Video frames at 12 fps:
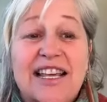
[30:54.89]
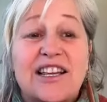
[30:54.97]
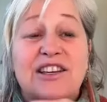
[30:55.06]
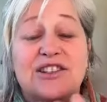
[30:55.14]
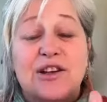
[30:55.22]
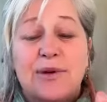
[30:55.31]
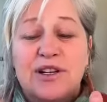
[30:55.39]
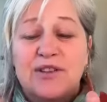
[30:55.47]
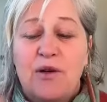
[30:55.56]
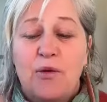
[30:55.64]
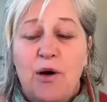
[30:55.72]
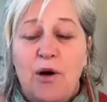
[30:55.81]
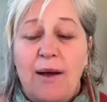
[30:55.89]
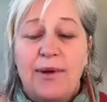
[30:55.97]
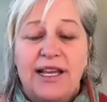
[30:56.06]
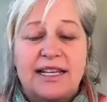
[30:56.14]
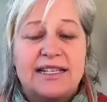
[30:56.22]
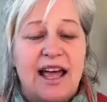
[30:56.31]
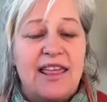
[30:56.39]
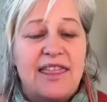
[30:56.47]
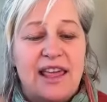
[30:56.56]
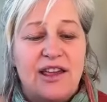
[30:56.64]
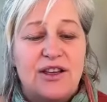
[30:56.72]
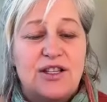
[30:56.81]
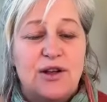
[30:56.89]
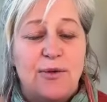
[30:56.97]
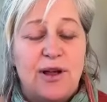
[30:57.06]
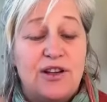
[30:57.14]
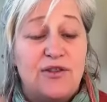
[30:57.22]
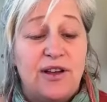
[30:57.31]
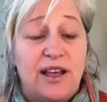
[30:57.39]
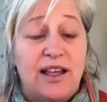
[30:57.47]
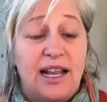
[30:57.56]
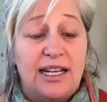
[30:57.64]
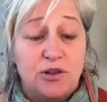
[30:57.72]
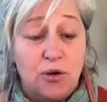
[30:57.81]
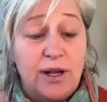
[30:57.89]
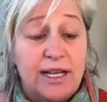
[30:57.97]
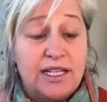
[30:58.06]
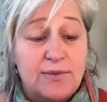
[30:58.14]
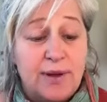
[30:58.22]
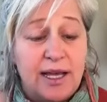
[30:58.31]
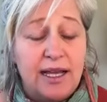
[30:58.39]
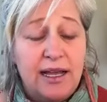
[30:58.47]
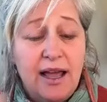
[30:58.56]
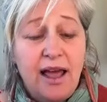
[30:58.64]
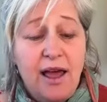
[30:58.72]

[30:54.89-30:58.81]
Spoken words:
Thank you so much for, well, I mean, yes, I thank you so much for like talking to me.